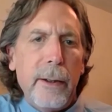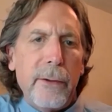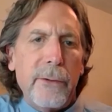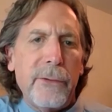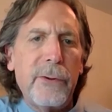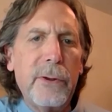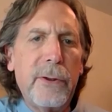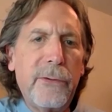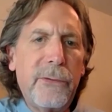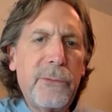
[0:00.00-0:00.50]

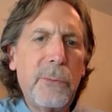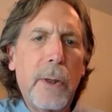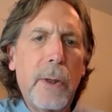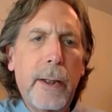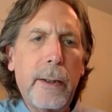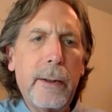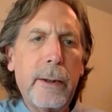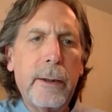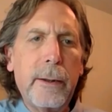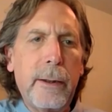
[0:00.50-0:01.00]
So just two
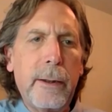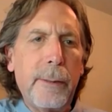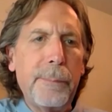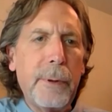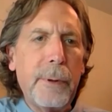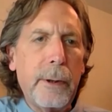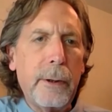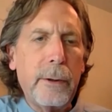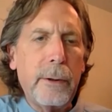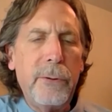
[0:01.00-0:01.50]
other
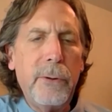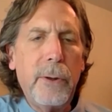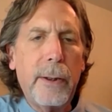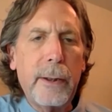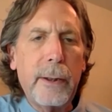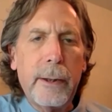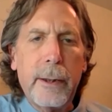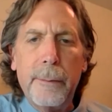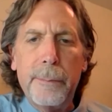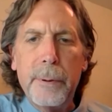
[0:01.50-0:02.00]

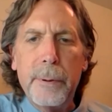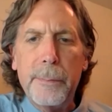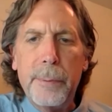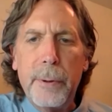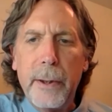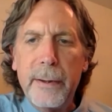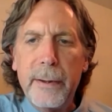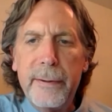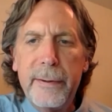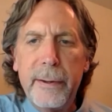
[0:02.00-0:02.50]
couple of
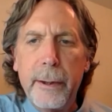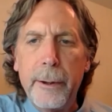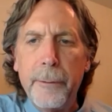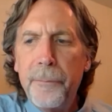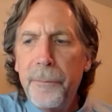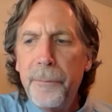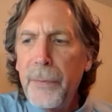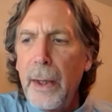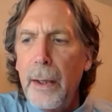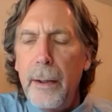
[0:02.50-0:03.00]
points here.